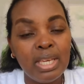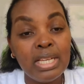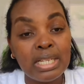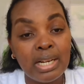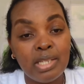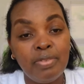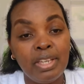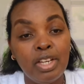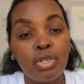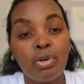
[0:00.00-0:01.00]
each
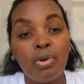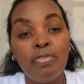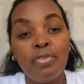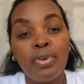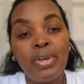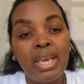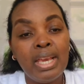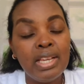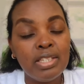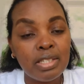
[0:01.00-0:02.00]
classification of
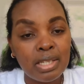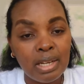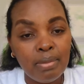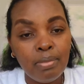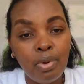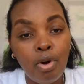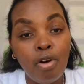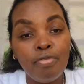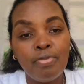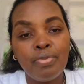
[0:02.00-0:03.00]
each stream
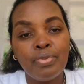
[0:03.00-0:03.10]
of